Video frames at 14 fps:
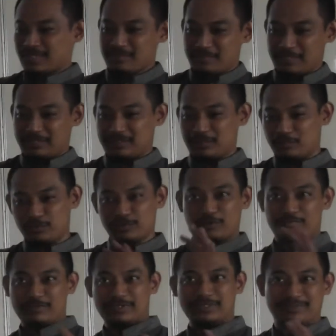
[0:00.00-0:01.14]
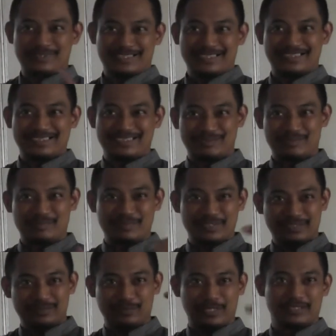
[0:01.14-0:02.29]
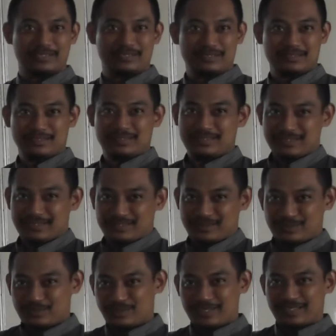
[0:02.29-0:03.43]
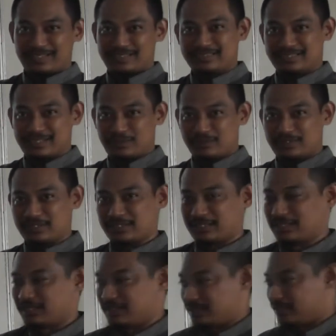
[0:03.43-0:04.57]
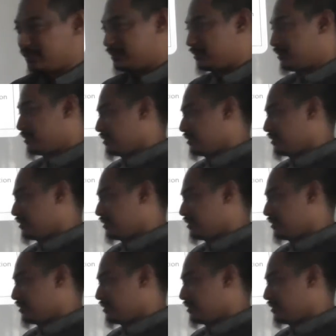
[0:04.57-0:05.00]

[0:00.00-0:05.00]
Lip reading: meaning the mood of the presentation will be quite chaotic, and